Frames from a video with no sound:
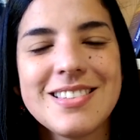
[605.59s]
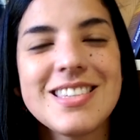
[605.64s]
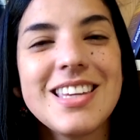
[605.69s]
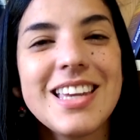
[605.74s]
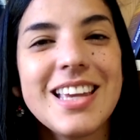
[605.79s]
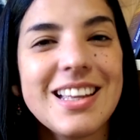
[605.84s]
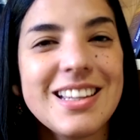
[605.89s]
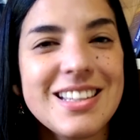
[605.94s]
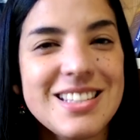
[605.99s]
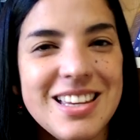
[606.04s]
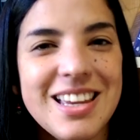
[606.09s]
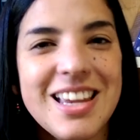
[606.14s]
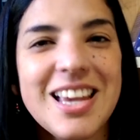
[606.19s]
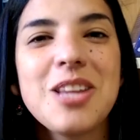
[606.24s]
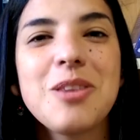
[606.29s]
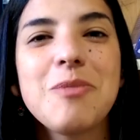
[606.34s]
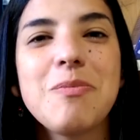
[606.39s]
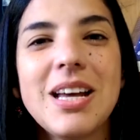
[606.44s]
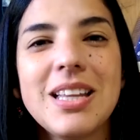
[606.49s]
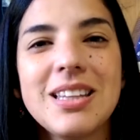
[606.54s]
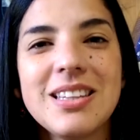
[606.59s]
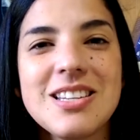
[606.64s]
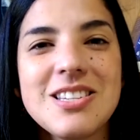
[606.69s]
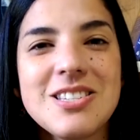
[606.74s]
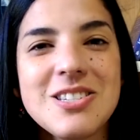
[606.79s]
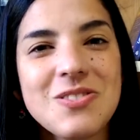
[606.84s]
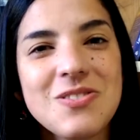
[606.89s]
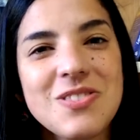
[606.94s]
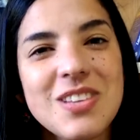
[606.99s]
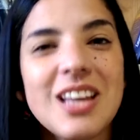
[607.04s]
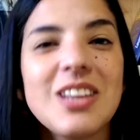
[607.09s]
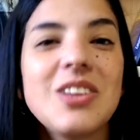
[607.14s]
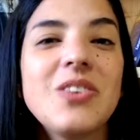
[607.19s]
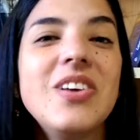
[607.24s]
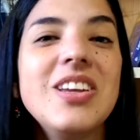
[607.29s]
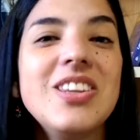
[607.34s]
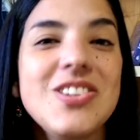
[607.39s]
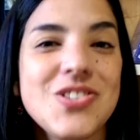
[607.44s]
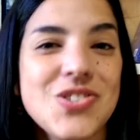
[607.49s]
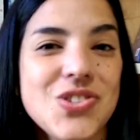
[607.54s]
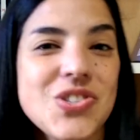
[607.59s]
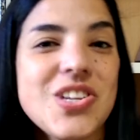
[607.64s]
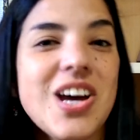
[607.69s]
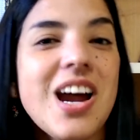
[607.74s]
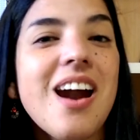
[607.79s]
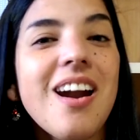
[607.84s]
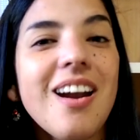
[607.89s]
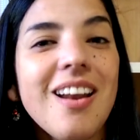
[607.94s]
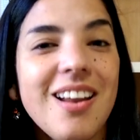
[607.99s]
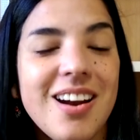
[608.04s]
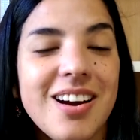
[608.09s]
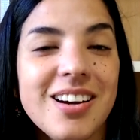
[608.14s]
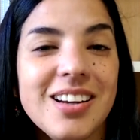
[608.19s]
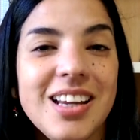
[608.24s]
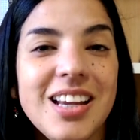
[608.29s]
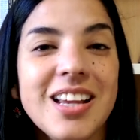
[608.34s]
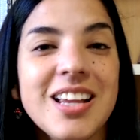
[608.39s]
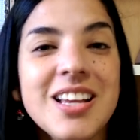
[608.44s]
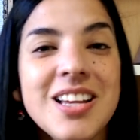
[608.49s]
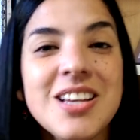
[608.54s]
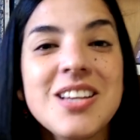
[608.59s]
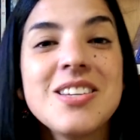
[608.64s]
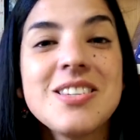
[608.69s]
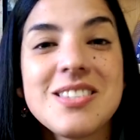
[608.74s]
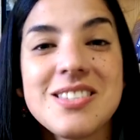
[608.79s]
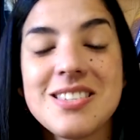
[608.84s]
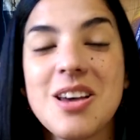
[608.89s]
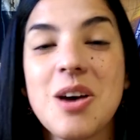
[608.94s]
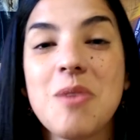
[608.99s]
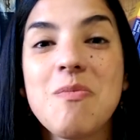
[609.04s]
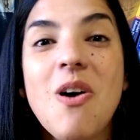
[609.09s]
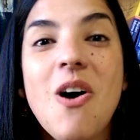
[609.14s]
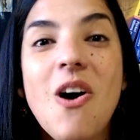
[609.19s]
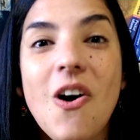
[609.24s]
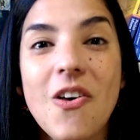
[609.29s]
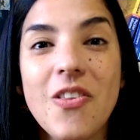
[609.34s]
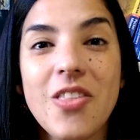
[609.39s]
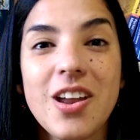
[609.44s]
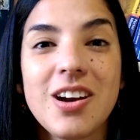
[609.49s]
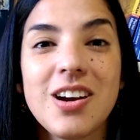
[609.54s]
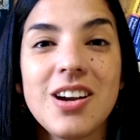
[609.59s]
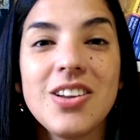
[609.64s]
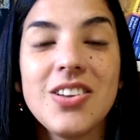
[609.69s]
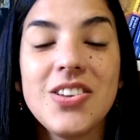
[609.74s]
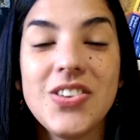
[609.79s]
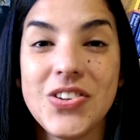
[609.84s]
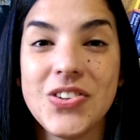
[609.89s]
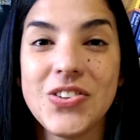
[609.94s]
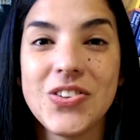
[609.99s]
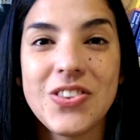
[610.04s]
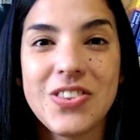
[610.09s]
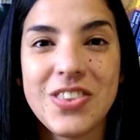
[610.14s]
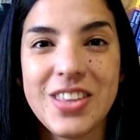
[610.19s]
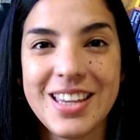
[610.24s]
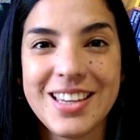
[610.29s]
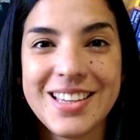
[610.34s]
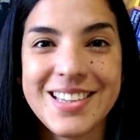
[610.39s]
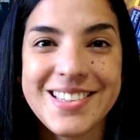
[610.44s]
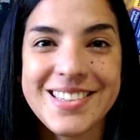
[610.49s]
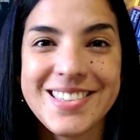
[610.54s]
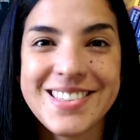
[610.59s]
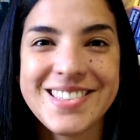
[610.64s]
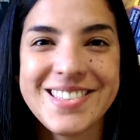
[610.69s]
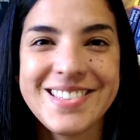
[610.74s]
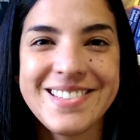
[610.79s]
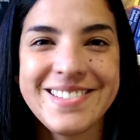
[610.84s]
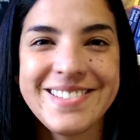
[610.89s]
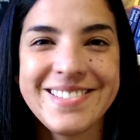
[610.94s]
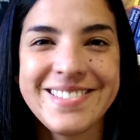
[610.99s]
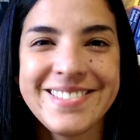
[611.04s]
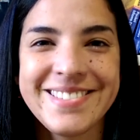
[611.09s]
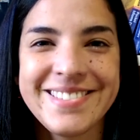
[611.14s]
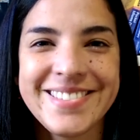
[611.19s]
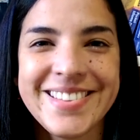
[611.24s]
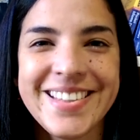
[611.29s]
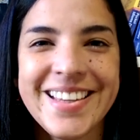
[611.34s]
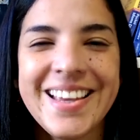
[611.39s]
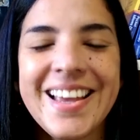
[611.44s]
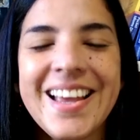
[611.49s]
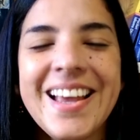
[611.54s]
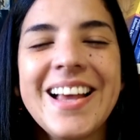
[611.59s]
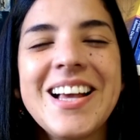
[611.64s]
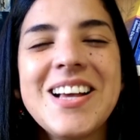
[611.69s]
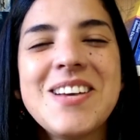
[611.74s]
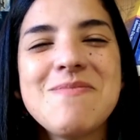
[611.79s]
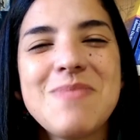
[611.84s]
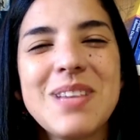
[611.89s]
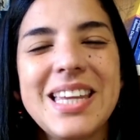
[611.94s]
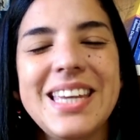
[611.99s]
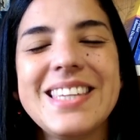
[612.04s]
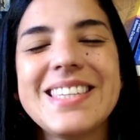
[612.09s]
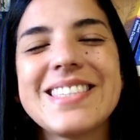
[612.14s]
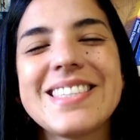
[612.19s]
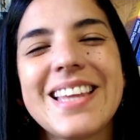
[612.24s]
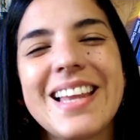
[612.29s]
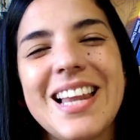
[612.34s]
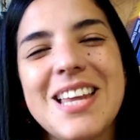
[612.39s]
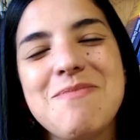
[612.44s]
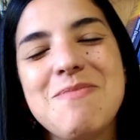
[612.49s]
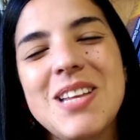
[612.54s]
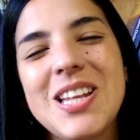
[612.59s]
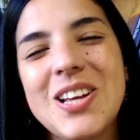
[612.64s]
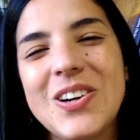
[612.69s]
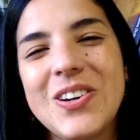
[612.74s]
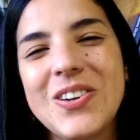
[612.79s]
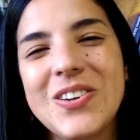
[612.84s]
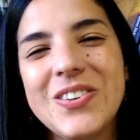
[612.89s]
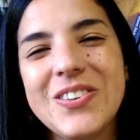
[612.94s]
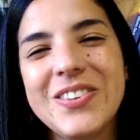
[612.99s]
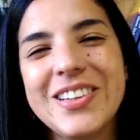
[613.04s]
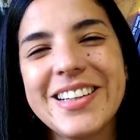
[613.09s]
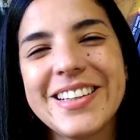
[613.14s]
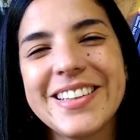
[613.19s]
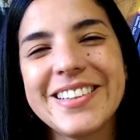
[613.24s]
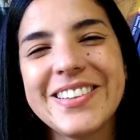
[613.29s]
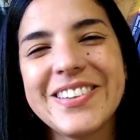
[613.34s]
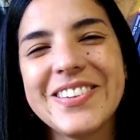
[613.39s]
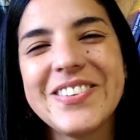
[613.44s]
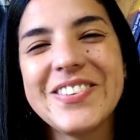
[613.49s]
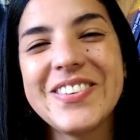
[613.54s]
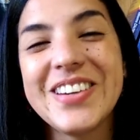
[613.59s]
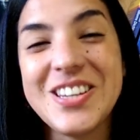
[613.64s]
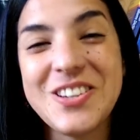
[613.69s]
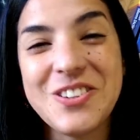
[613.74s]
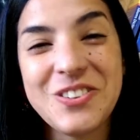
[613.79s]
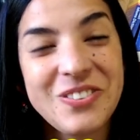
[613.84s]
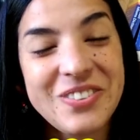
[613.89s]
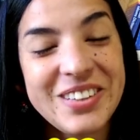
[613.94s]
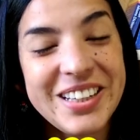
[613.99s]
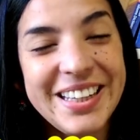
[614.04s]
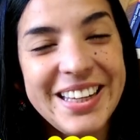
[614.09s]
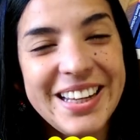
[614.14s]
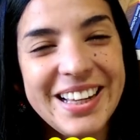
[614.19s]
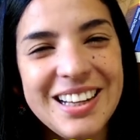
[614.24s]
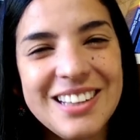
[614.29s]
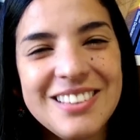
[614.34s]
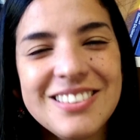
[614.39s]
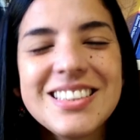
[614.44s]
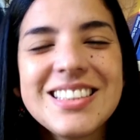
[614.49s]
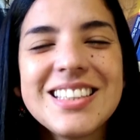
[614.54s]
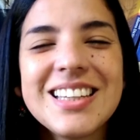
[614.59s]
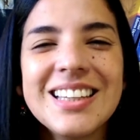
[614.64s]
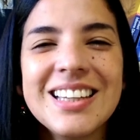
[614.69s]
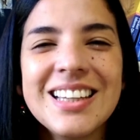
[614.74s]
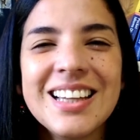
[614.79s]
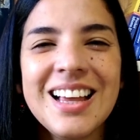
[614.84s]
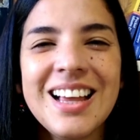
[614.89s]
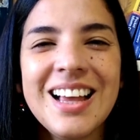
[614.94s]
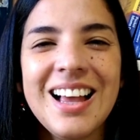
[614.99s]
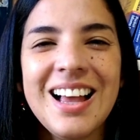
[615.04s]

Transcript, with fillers: So you can take advantage of that when you start learning some other new things. Please let me know what you find out.